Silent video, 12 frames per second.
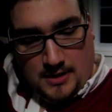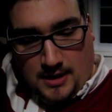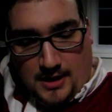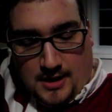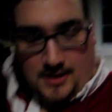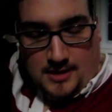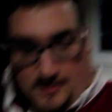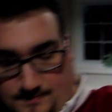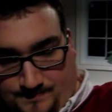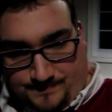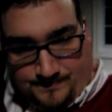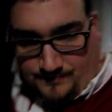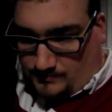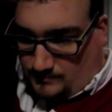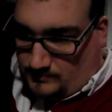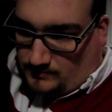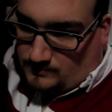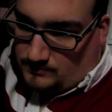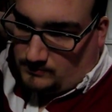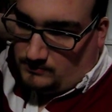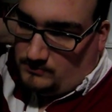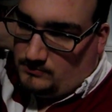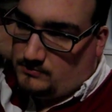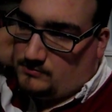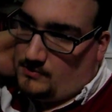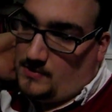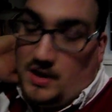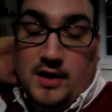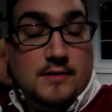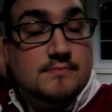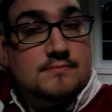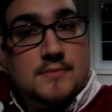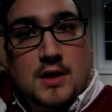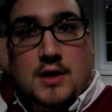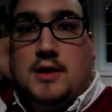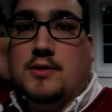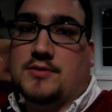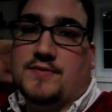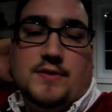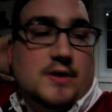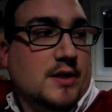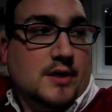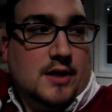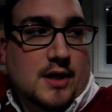Yeah, it was a fun night.